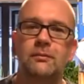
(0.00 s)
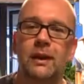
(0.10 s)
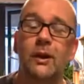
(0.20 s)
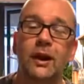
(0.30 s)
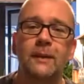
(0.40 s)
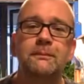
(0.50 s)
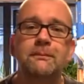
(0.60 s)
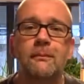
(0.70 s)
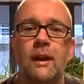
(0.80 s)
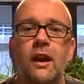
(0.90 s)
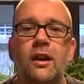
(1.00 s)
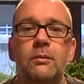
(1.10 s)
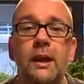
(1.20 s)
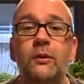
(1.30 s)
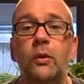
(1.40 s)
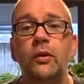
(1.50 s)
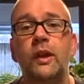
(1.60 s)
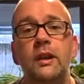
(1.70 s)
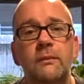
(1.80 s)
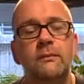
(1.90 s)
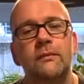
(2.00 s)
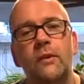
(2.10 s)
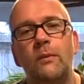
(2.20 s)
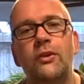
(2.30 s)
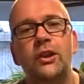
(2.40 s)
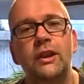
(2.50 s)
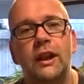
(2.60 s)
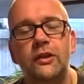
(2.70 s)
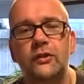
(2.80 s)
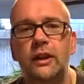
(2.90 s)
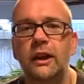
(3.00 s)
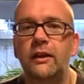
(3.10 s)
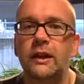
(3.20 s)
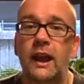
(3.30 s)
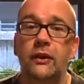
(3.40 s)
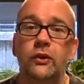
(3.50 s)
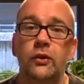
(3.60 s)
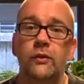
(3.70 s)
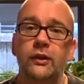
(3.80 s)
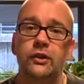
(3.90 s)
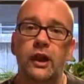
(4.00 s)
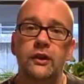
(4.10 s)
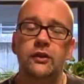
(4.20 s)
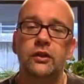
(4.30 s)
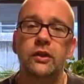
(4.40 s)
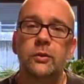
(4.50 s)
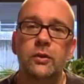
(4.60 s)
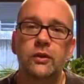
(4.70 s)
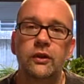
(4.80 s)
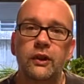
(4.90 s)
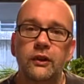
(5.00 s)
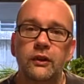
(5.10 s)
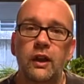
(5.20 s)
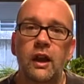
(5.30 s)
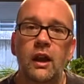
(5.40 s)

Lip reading: Hello again. My name is Warren Kidd and I'm Senior Lecturer here at the Cass School of Education and Communities.